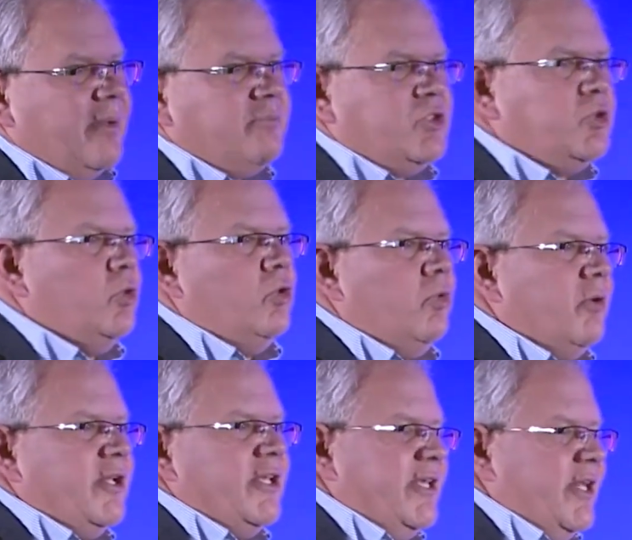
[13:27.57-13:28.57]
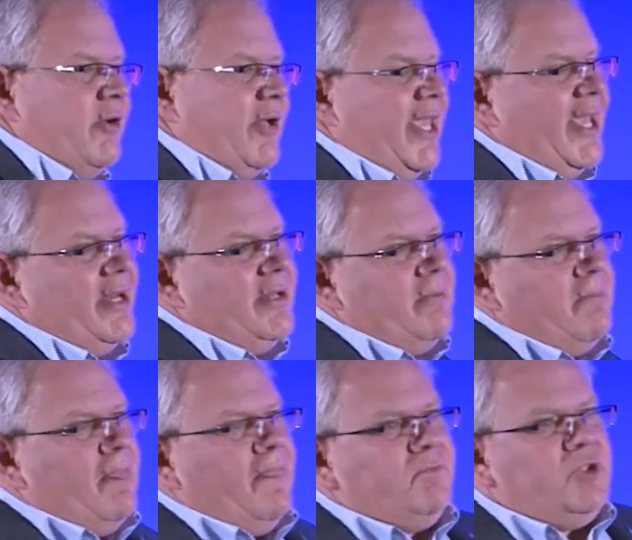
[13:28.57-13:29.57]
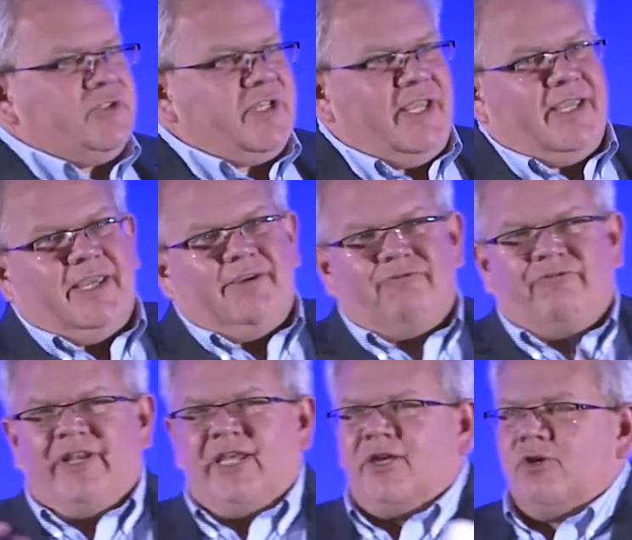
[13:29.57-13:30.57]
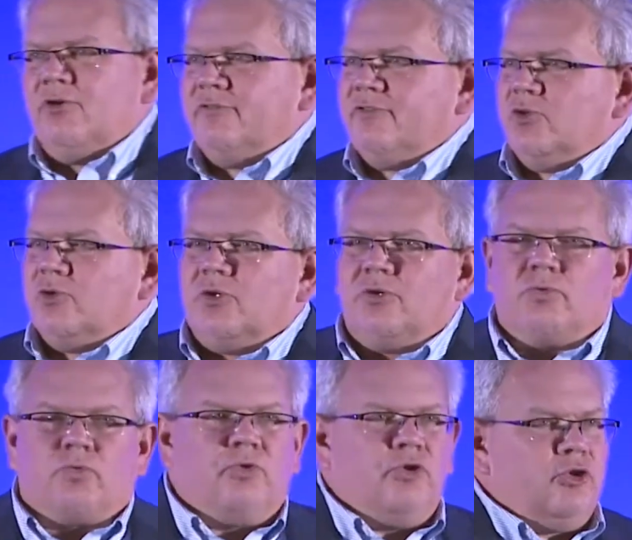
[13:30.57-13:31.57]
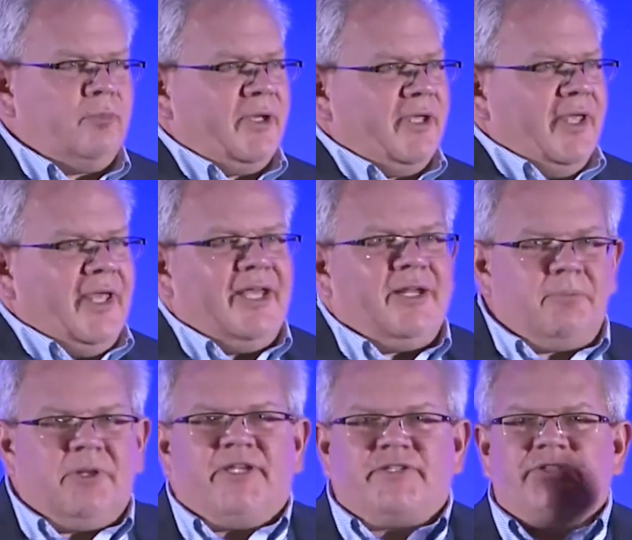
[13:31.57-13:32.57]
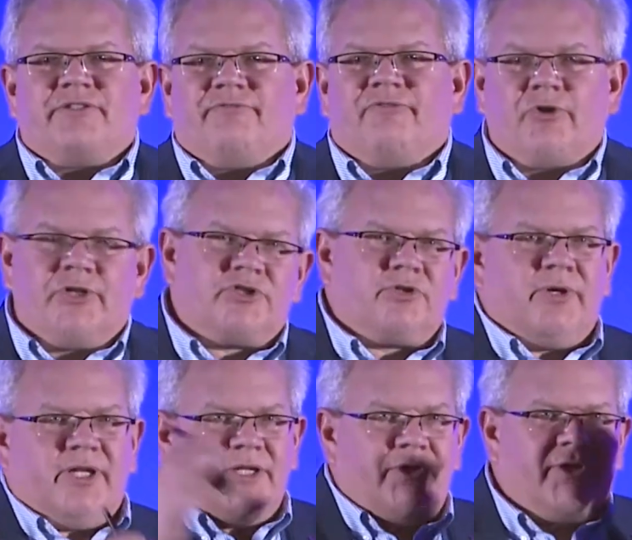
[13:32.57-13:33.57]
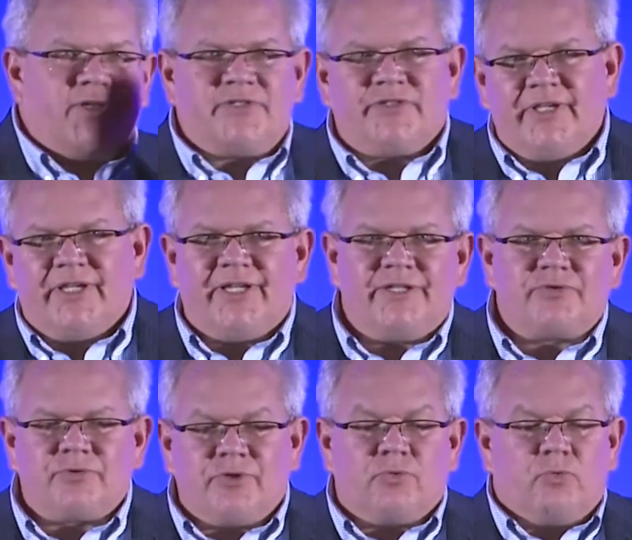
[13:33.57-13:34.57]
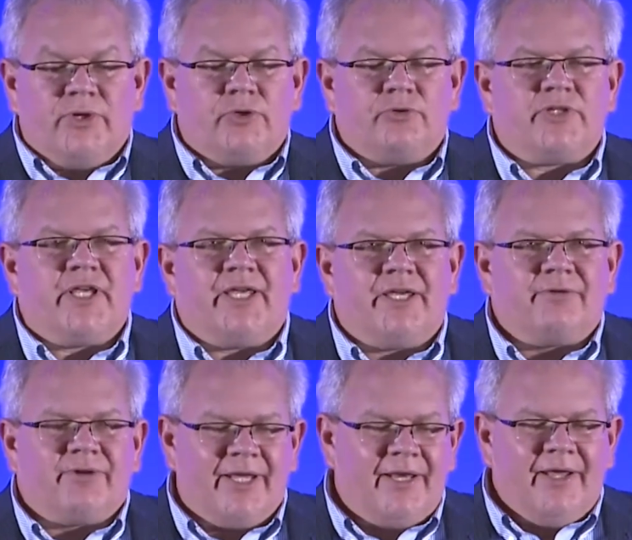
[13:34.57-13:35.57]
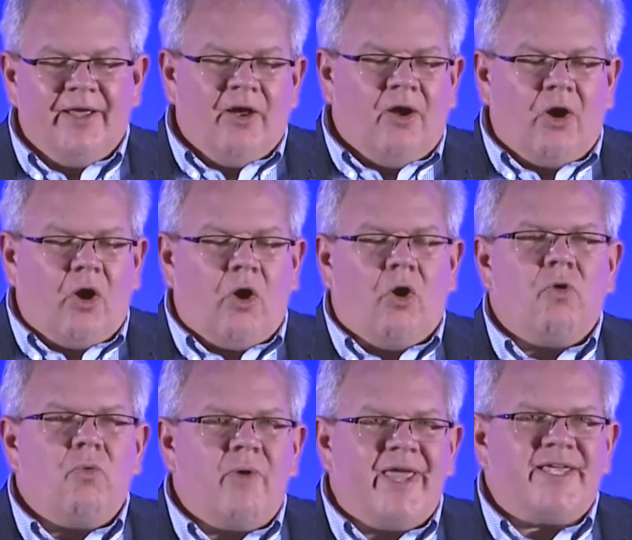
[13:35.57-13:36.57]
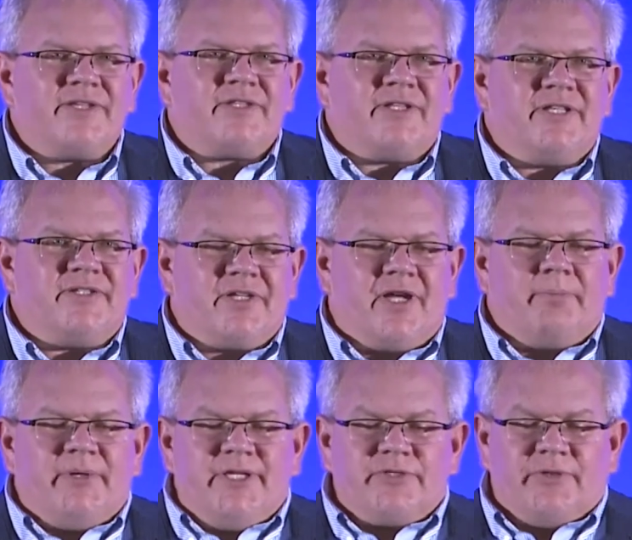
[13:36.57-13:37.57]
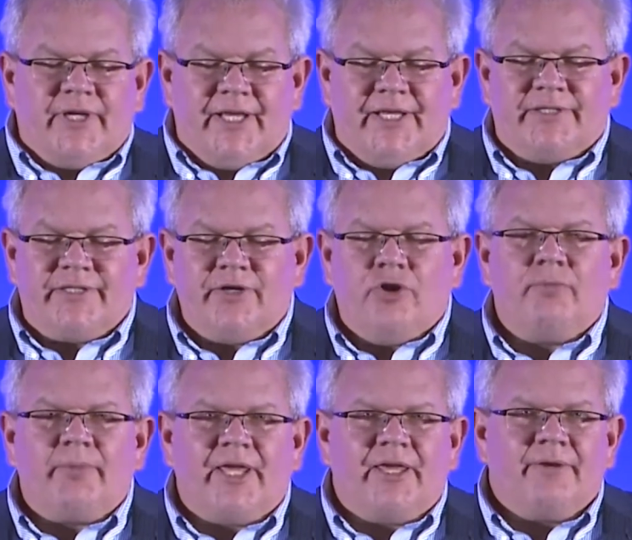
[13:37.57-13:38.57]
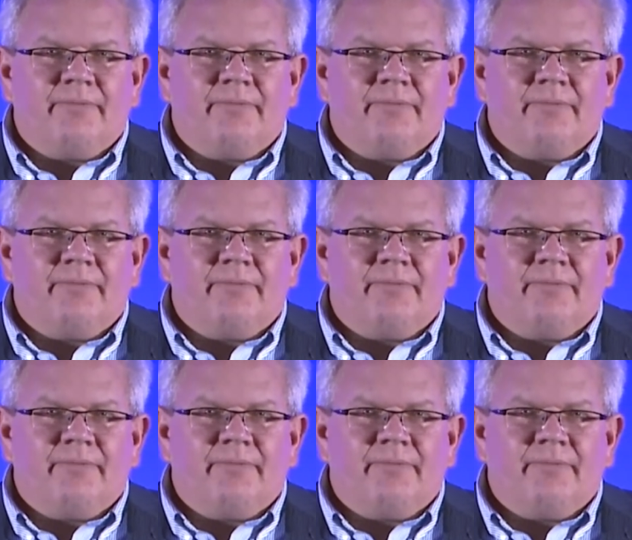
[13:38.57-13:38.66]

tool where you take a video of your room and it places the furniture in and you can see it in sort of real D, right? All ways that these companies are getting to know me.